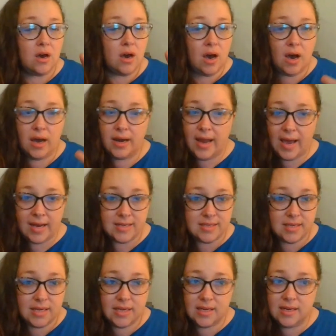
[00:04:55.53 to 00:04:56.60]
on
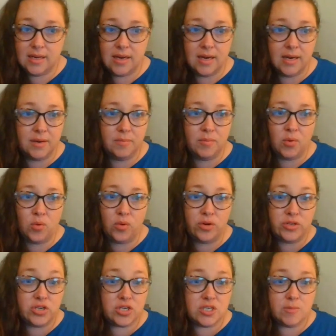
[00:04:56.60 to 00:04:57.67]
accident or
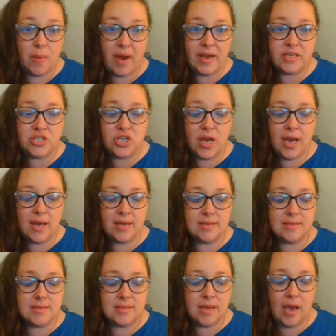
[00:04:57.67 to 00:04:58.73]
just by
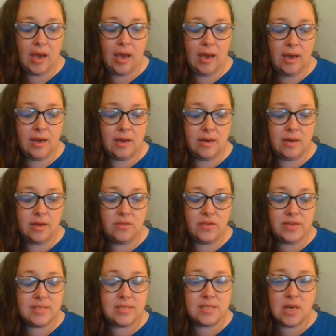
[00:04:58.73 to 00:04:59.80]
chance. And
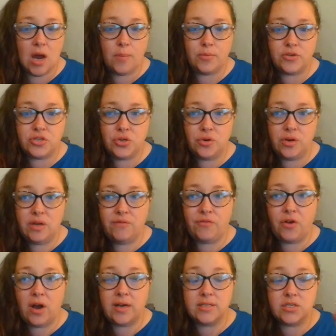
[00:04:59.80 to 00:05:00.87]
this is an opportunity
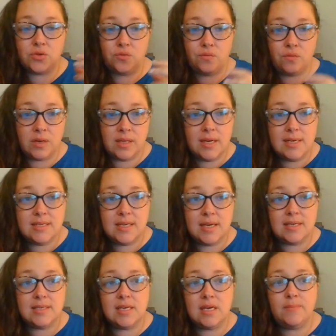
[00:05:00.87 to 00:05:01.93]
for us to really
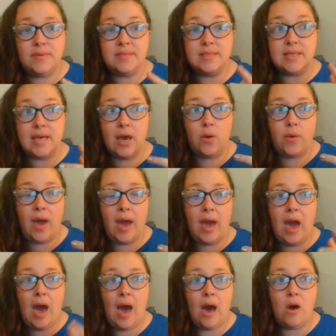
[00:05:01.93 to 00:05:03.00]
dig deep and say, okay,
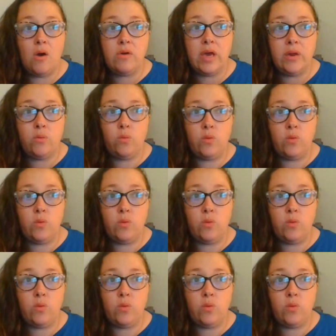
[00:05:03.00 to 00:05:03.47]
how can